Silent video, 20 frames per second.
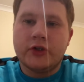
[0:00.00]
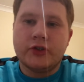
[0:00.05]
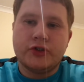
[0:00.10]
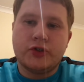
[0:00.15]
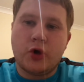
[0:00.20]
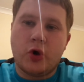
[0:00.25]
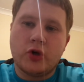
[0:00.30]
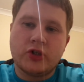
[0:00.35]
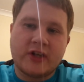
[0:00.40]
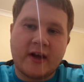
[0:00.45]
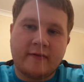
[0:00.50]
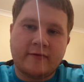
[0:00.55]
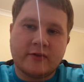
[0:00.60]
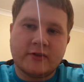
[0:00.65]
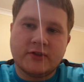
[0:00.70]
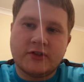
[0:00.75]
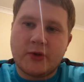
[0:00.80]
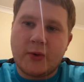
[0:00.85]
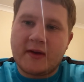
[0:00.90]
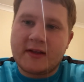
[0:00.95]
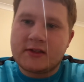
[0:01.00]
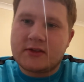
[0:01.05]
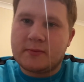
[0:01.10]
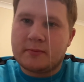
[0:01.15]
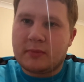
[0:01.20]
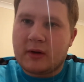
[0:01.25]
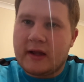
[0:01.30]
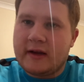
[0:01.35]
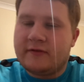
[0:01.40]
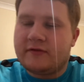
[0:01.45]
George Evans, who
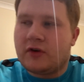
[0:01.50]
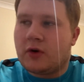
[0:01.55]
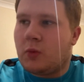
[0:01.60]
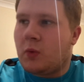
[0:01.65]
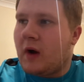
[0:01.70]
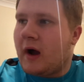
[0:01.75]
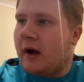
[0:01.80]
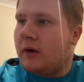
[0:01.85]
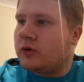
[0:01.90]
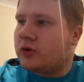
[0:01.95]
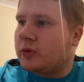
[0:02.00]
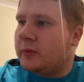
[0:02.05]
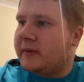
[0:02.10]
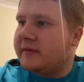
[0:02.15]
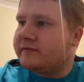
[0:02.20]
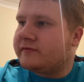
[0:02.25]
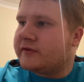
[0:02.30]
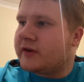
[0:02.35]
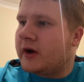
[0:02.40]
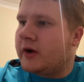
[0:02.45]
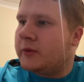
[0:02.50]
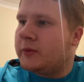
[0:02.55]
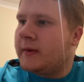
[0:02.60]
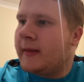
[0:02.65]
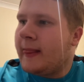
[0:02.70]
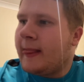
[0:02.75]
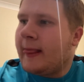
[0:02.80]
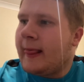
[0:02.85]
hasn't played for a while, coming through.